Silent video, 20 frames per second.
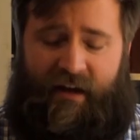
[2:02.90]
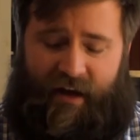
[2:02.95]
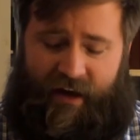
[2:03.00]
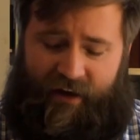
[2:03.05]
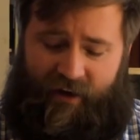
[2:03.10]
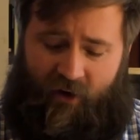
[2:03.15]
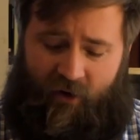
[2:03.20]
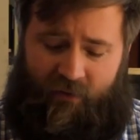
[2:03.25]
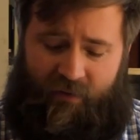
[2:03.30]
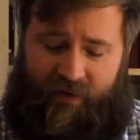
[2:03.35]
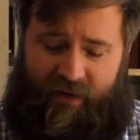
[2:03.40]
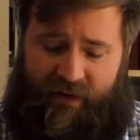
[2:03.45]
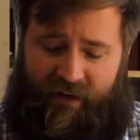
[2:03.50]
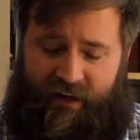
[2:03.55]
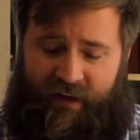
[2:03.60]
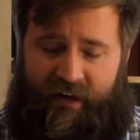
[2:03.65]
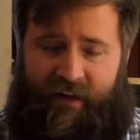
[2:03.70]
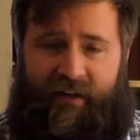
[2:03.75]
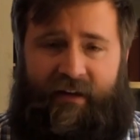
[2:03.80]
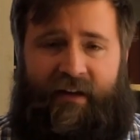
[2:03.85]
I hope
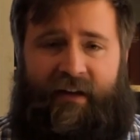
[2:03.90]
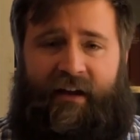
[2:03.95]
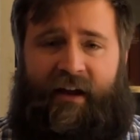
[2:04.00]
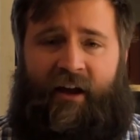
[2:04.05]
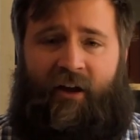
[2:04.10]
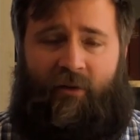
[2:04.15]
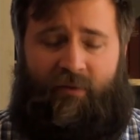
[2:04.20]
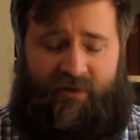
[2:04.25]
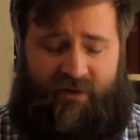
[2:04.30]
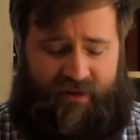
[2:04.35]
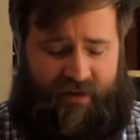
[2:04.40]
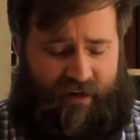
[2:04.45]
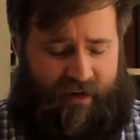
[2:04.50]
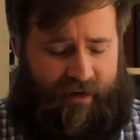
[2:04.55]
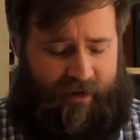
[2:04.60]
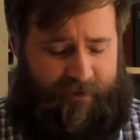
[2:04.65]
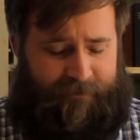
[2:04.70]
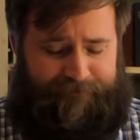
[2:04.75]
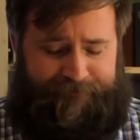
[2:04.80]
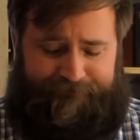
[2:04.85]
it helps.
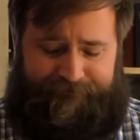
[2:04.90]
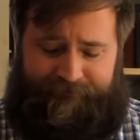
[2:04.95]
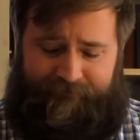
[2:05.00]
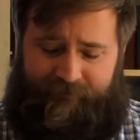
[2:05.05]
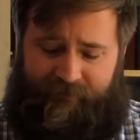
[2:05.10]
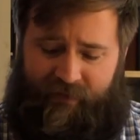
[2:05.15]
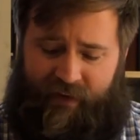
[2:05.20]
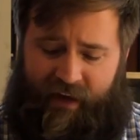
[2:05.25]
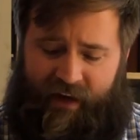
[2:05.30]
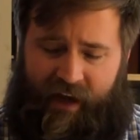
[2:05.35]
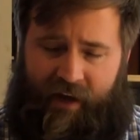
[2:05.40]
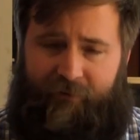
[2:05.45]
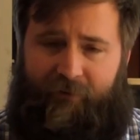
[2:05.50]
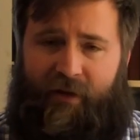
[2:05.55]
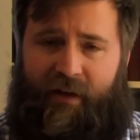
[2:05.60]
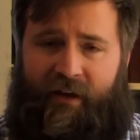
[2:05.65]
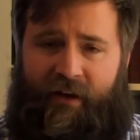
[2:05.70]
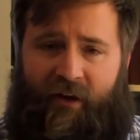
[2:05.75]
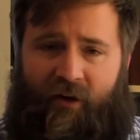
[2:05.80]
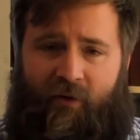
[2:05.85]
And I
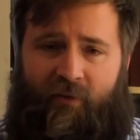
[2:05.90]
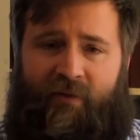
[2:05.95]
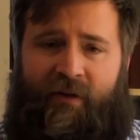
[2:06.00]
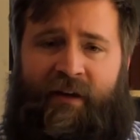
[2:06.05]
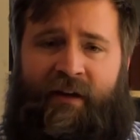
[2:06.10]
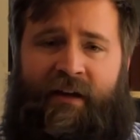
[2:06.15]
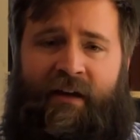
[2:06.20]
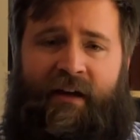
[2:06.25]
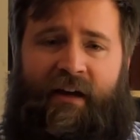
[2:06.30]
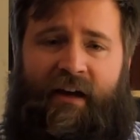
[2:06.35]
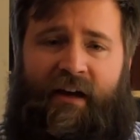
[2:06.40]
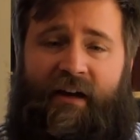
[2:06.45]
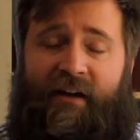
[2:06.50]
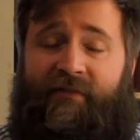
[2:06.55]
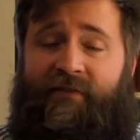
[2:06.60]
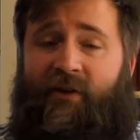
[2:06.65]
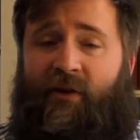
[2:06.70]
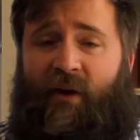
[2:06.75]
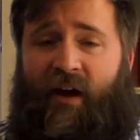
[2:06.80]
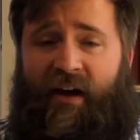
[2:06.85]
really hope
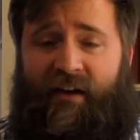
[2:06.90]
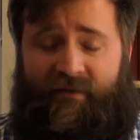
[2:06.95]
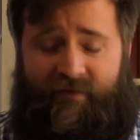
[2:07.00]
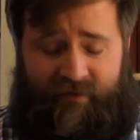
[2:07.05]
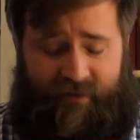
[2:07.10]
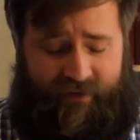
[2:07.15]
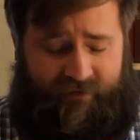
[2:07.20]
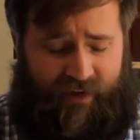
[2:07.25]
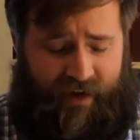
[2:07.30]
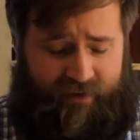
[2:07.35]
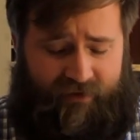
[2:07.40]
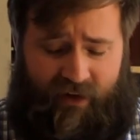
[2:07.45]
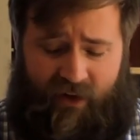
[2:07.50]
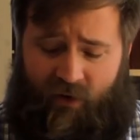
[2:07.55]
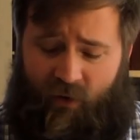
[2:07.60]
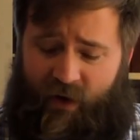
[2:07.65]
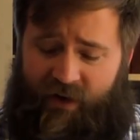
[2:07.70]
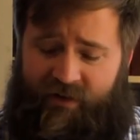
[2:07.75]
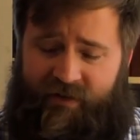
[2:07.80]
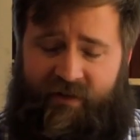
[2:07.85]
if you have any
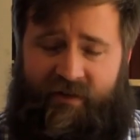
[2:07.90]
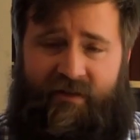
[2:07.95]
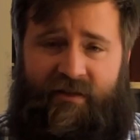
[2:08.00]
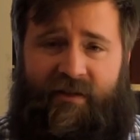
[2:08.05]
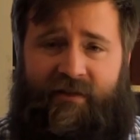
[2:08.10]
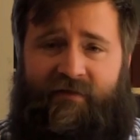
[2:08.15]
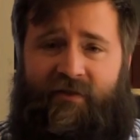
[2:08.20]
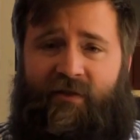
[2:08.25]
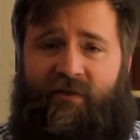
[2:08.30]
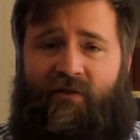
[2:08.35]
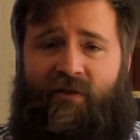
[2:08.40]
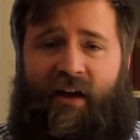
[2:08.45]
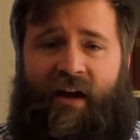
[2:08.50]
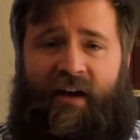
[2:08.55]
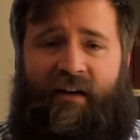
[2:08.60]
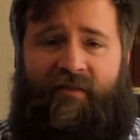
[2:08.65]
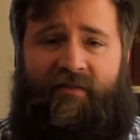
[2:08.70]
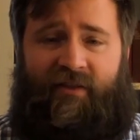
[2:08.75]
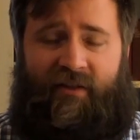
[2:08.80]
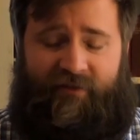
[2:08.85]
questions, if you
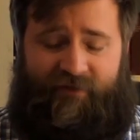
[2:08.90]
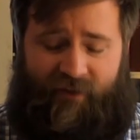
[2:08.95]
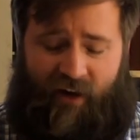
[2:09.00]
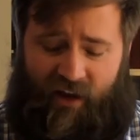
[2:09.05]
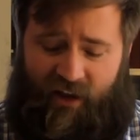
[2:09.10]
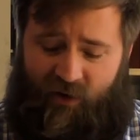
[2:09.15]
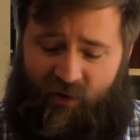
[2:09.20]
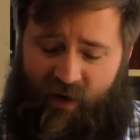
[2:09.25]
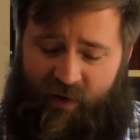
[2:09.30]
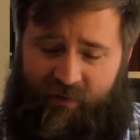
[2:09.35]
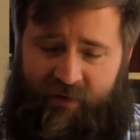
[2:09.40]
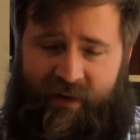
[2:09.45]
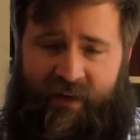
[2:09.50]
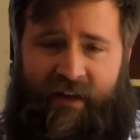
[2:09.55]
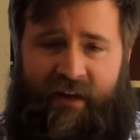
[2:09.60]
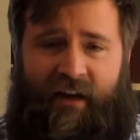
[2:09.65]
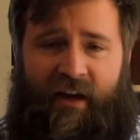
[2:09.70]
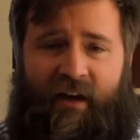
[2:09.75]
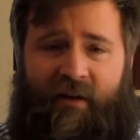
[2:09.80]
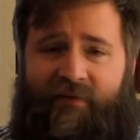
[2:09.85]
have a follow-up,
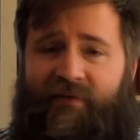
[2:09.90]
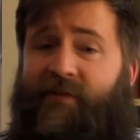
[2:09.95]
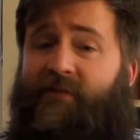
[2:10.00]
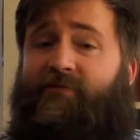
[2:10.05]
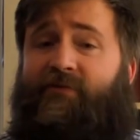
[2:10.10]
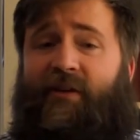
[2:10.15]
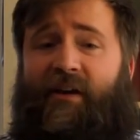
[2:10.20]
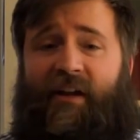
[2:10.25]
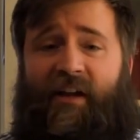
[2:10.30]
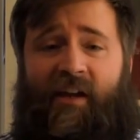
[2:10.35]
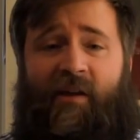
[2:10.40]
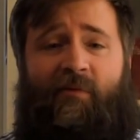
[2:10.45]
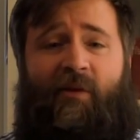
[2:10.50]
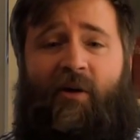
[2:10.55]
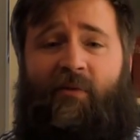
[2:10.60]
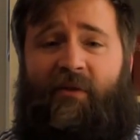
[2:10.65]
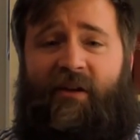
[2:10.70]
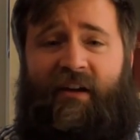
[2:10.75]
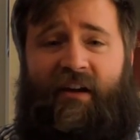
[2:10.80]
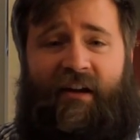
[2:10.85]
feel free to
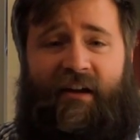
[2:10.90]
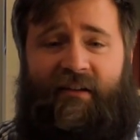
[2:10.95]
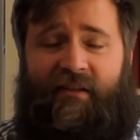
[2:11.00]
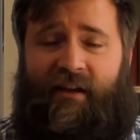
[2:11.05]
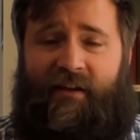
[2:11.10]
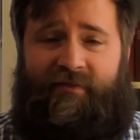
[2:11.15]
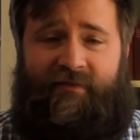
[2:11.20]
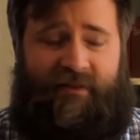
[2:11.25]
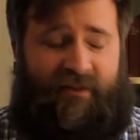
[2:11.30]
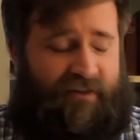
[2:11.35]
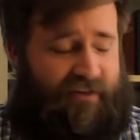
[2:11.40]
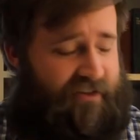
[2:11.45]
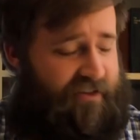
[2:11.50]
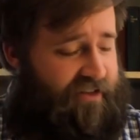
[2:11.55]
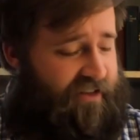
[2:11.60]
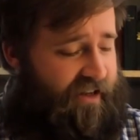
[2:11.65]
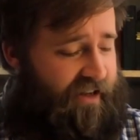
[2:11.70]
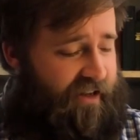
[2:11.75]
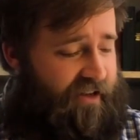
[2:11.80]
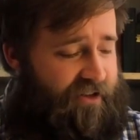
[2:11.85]
email me, and I'd love
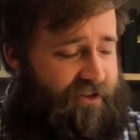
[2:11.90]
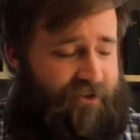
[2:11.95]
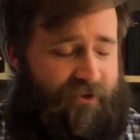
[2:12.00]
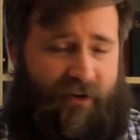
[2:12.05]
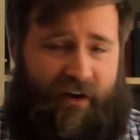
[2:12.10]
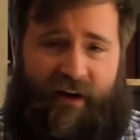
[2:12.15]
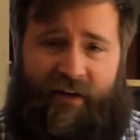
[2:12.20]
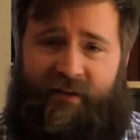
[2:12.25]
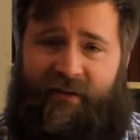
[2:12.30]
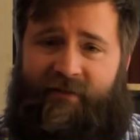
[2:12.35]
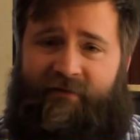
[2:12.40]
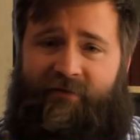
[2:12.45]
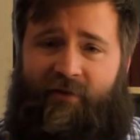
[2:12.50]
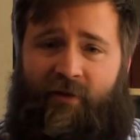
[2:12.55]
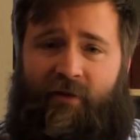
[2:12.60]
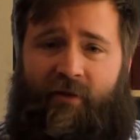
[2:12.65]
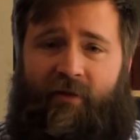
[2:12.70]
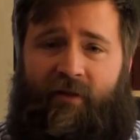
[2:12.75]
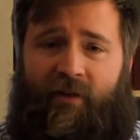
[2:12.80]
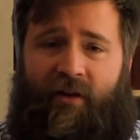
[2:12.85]
to try to
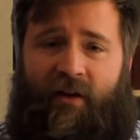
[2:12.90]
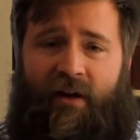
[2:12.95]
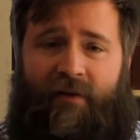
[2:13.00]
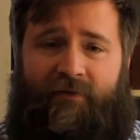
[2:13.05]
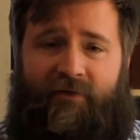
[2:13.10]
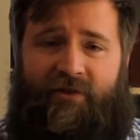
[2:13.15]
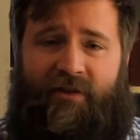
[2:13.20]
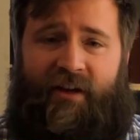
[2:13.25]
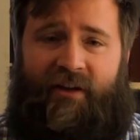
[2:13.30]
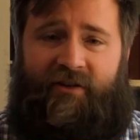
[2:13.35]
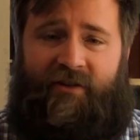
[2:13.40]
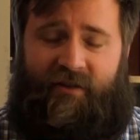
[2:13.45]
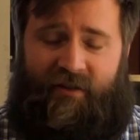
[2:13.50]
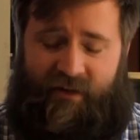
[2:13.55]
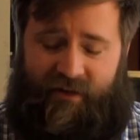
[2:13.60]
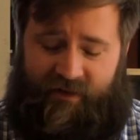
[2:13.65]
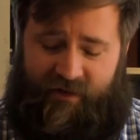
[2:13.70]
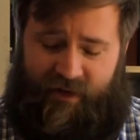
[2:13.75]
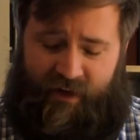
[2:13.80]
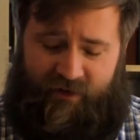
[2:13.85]
further the conversation, the
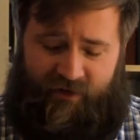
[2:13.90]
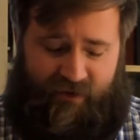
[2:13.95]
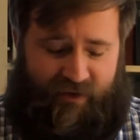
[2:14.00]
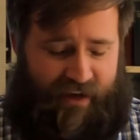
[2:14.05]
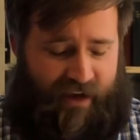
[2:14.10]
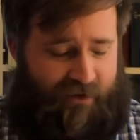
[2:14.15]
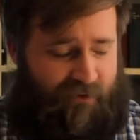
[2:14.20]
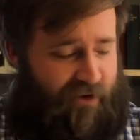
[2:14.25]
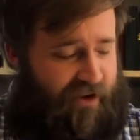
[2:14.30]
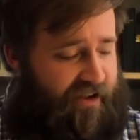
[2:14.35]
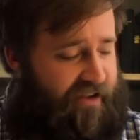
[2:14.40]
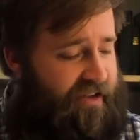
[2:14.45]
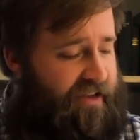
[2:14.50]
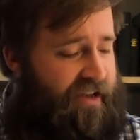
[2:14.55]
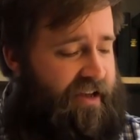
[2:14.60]
discussion that way.